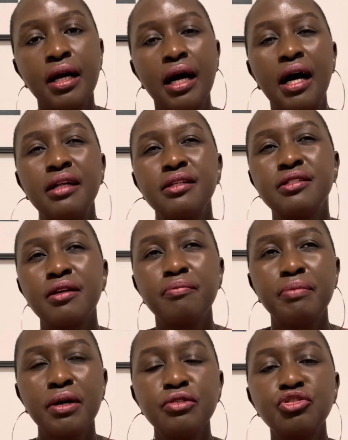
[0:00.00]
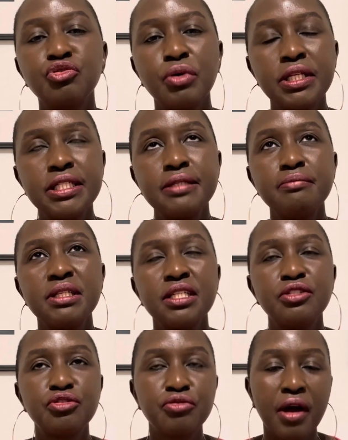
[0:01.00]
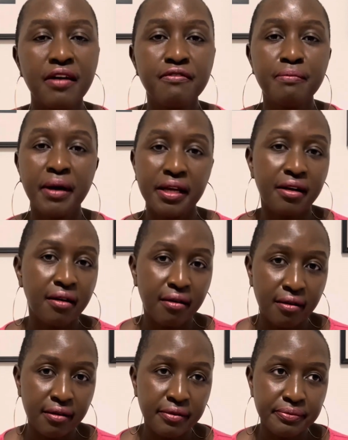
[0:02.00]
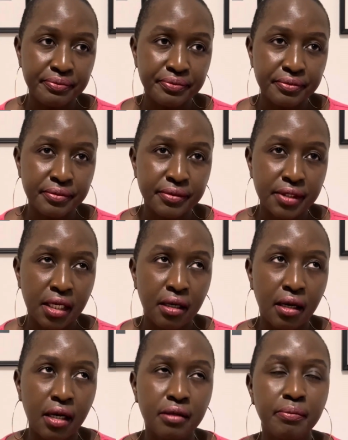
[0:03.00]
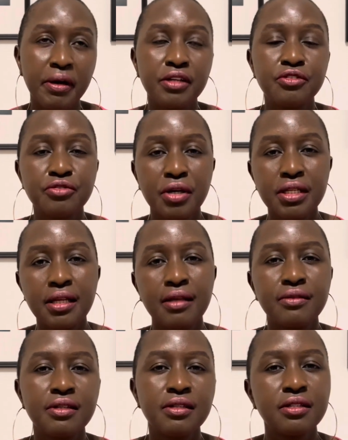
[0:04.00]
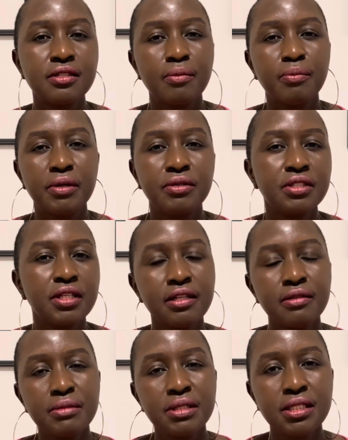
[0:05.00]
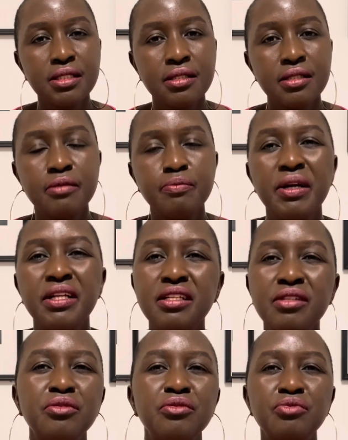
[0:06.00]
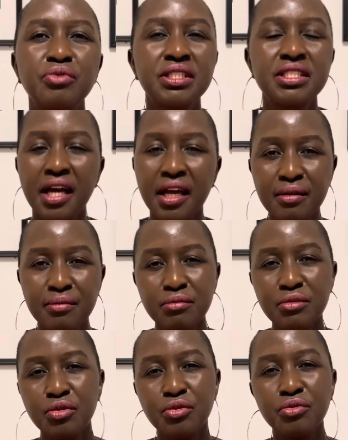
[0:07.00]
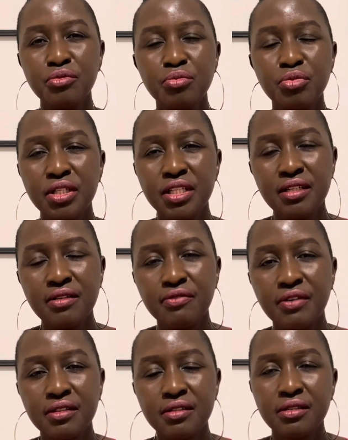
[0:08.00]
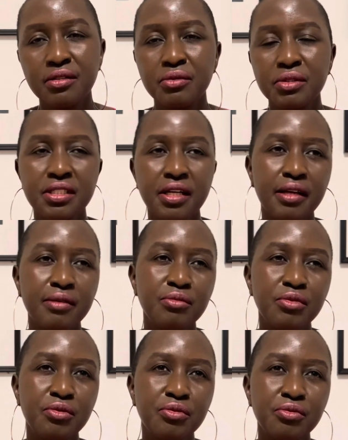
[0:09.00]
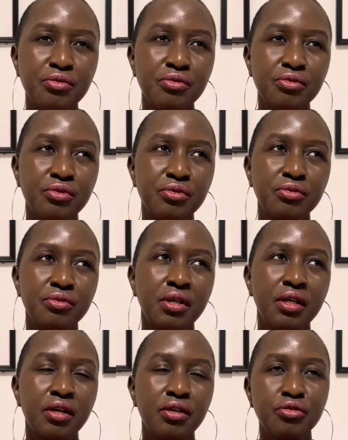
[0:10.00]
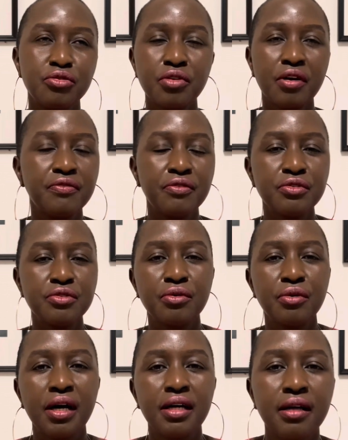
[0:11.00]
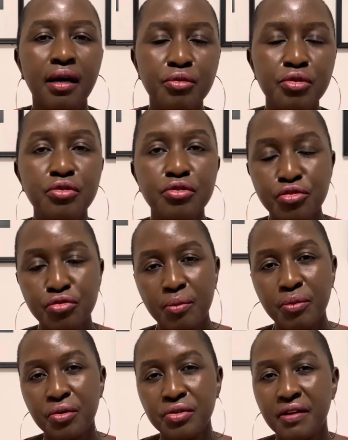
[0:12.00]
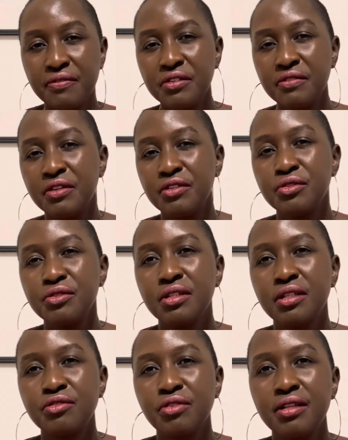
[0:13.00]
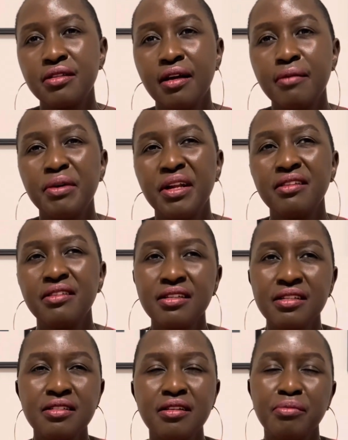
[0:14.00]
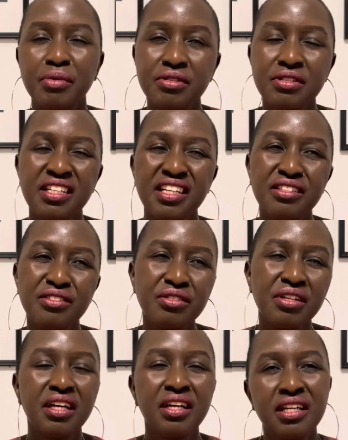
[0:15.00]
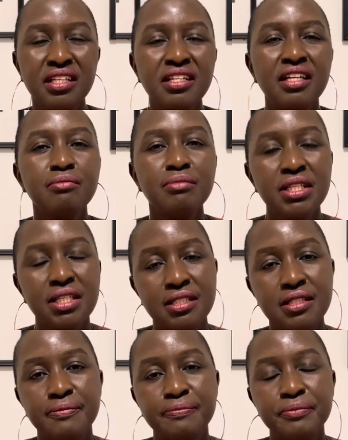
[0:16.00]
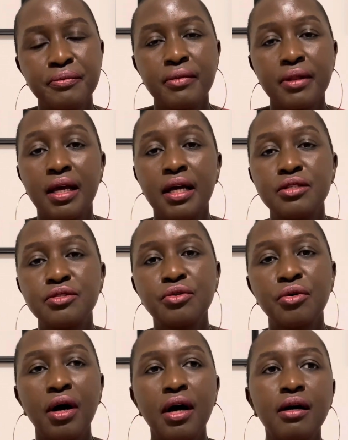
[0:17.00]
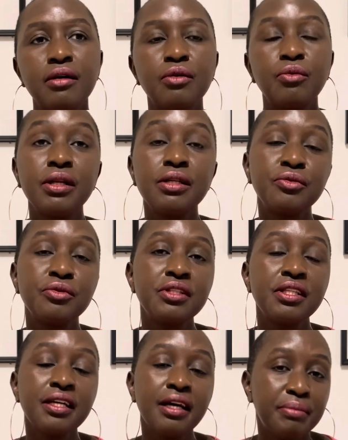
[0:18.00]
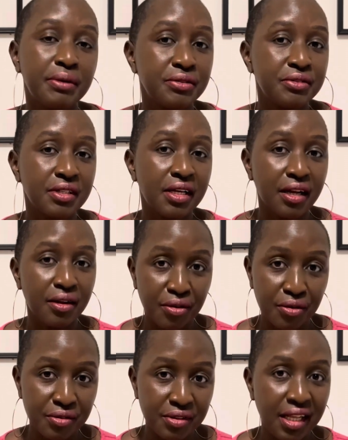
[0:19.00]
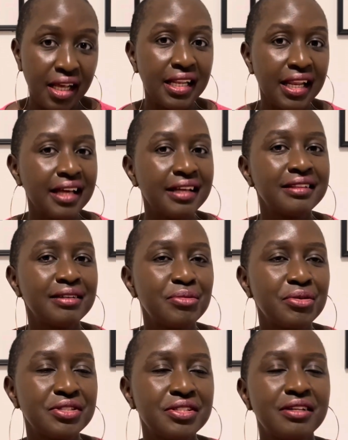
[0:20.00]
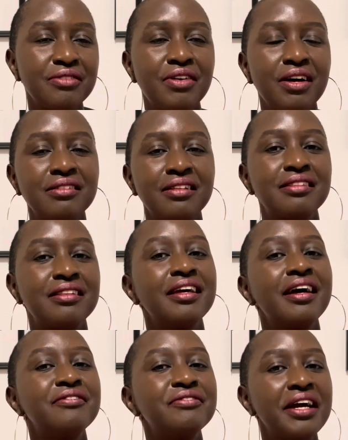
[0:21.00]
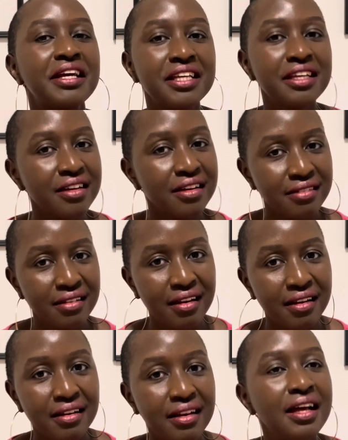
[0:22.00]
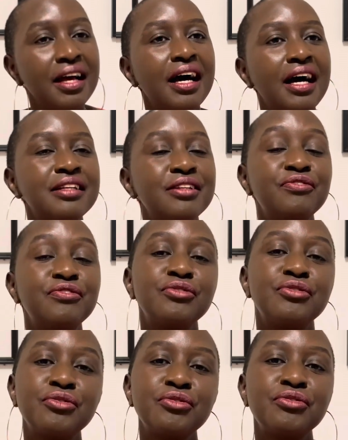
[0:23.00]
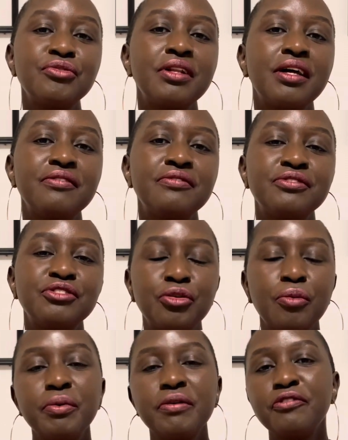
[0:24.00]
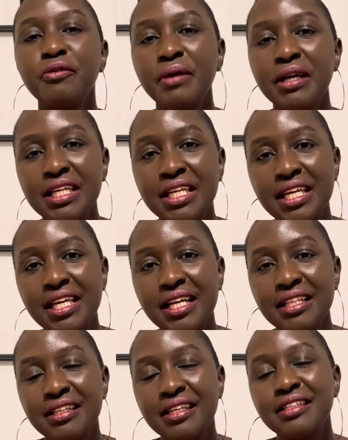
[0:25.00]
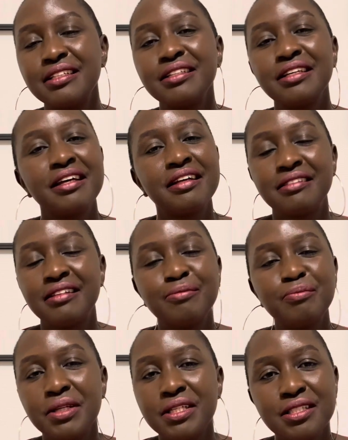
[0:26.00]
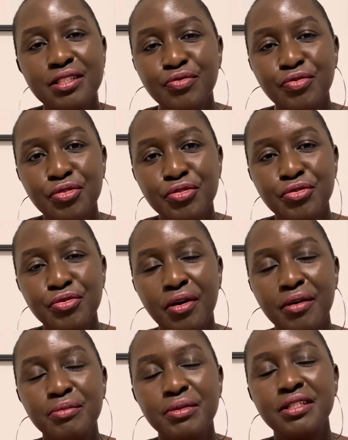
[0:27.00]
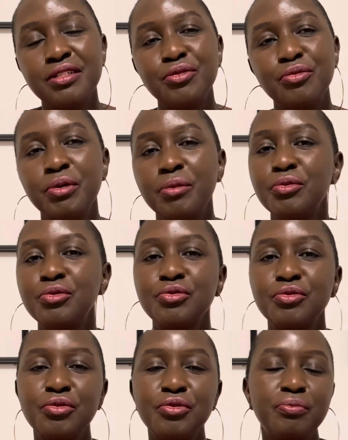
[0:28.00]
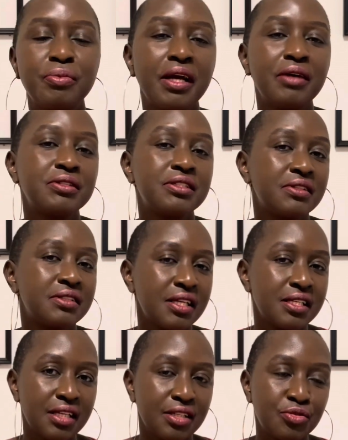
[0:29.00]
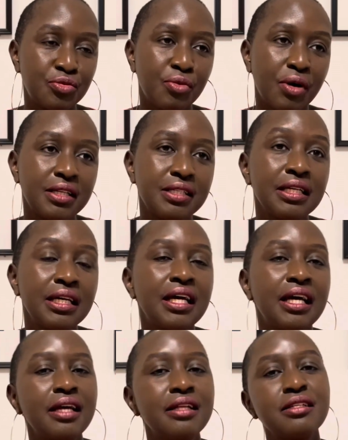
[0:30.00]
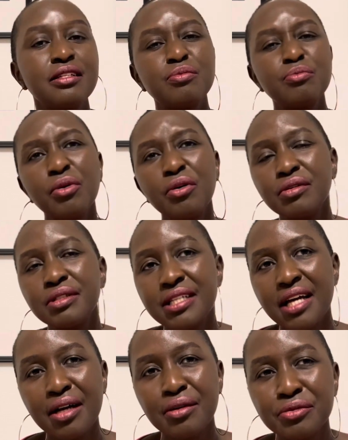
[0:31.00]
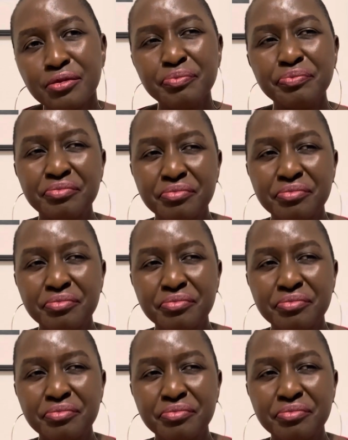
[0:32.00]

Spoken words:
and it's about 20 minutes drive by car, and by train I think it's about 10 minutes, depending on what time you leave and what time you travel. So I'm not so sure because I've never used the train there, but I think it's about 10 minutes. So the one good thing about Arlon that I like the most is the fact that they have IKEA there, and if you love shopping from IKEA, then that place is for you. I mean, you'll be able to go buy whatever things that you want. It's a small town.